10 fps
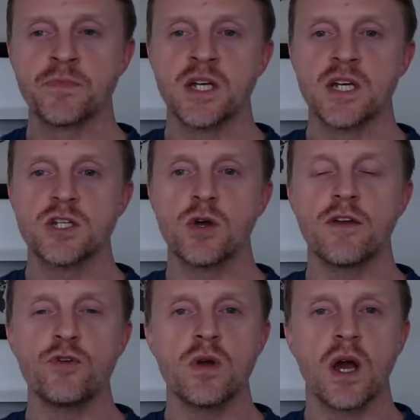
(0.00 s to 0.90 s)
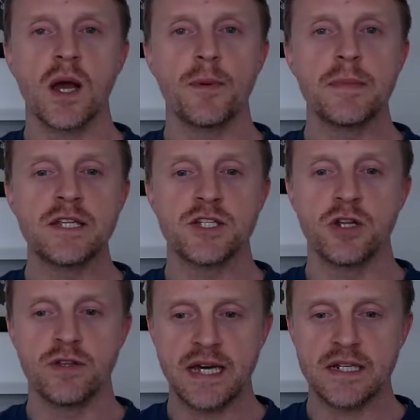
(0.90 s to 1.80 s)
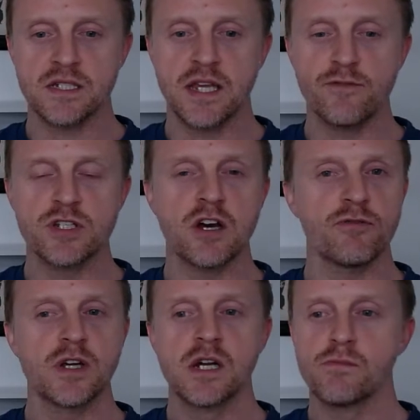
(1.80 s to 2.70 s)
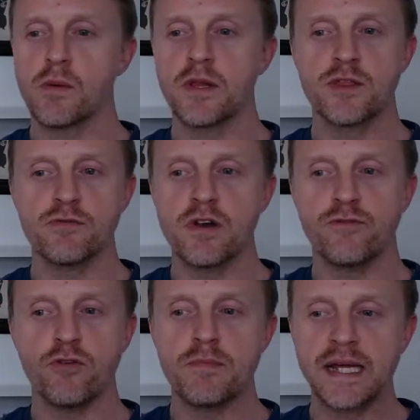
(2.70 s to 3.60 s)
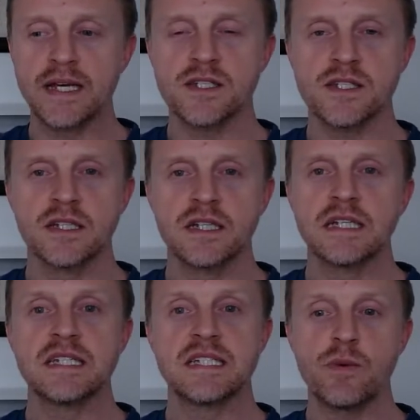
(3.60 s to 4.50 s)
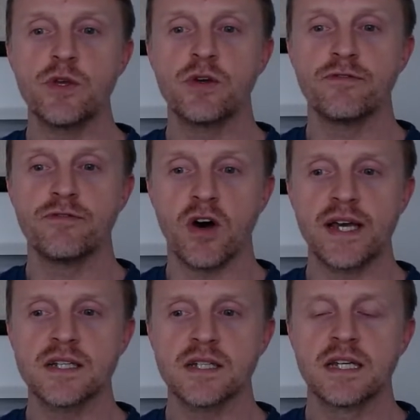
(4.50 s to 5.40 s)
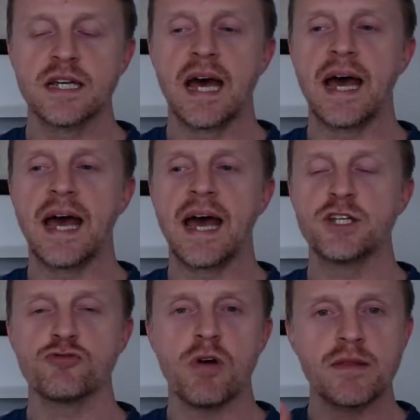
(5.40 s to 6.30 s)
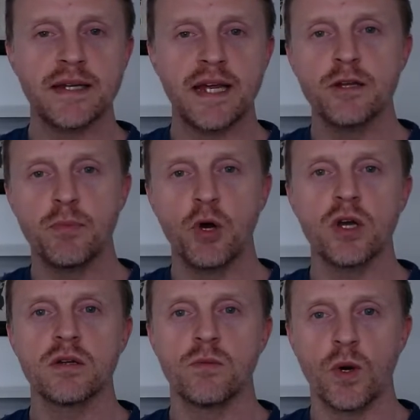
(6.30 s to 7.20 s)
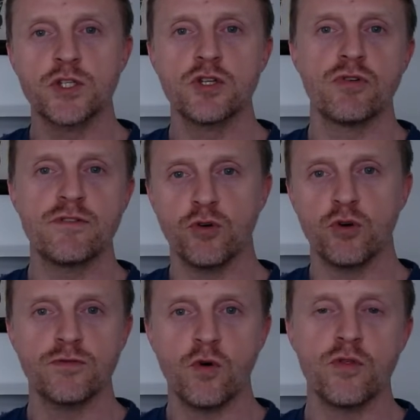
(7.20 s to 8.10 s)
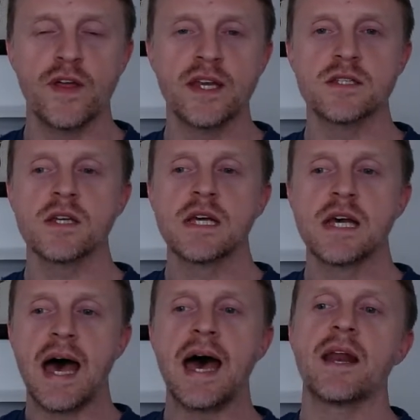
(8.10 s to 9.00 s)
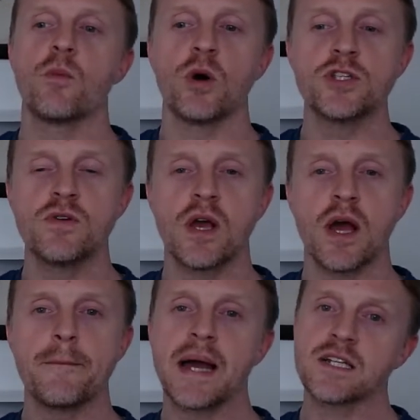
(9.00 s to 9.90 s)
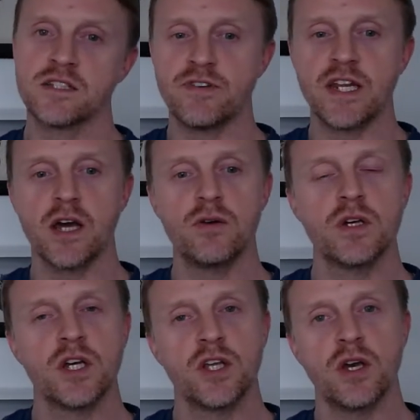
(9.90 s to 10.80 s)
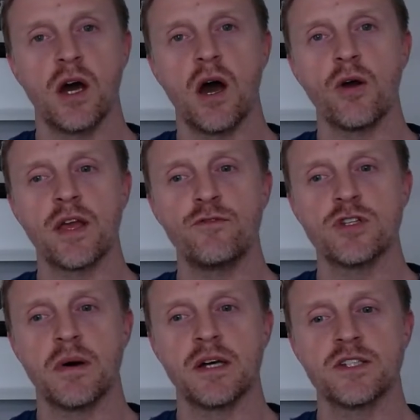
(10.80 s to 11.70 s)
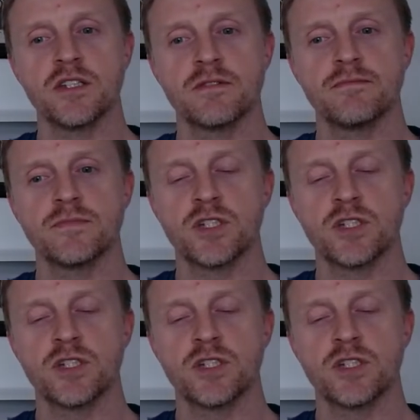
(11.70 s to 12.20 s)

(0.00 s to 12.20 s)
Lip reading: So I'll give you a couple of minutes to do that. Give yourself probably 3 or 4 minutes, see what you can find, and just write them down in your book, 1, 2, 3, 4, 4 things, and once you come back to the video, I'll give you some answers. So